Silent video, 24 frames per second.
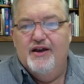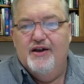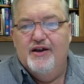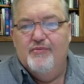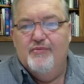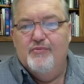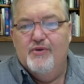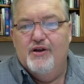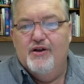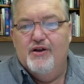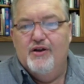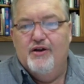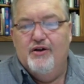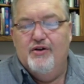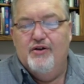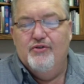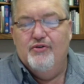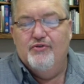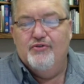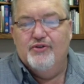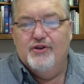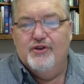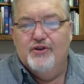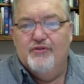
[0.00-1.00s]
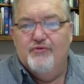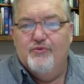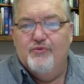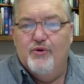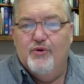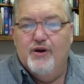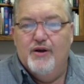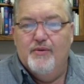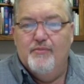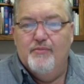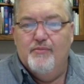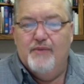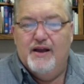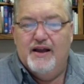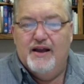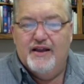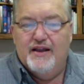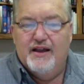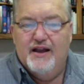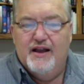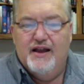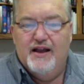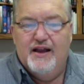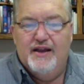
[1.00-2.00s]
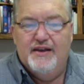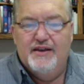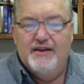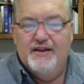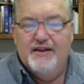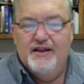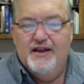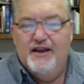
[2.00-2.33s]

because of what my God